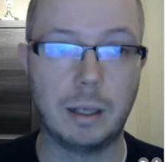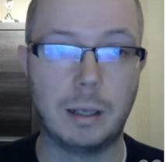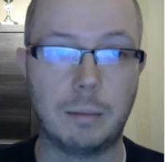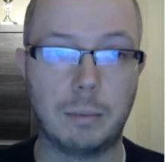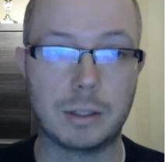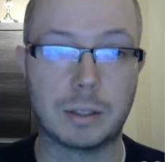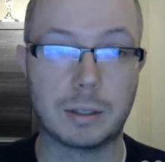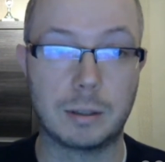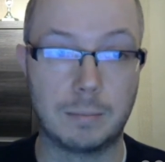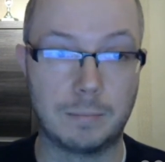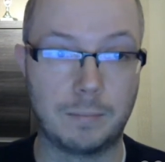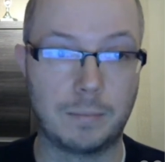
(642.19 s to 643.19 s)
But
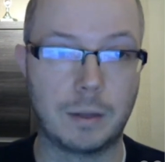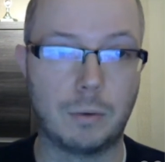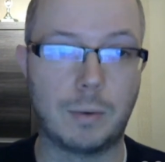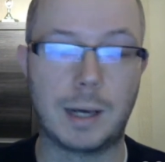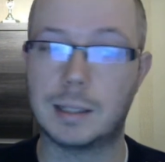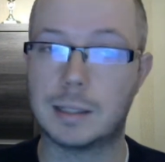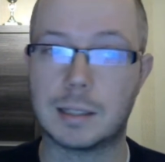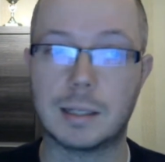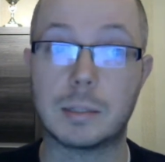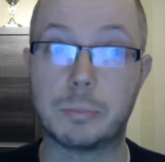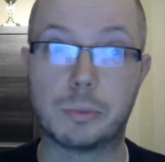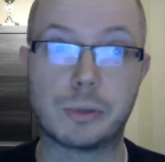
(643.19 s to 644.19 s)
white has this
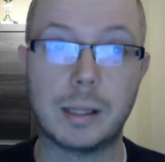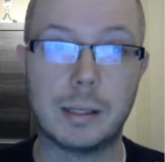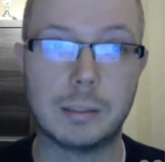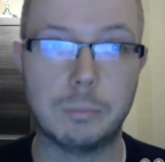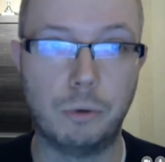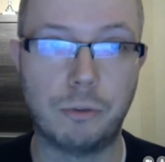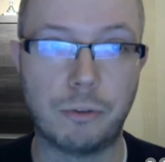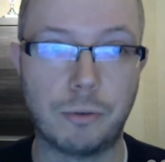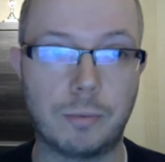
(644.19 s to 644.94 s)
brilliant move,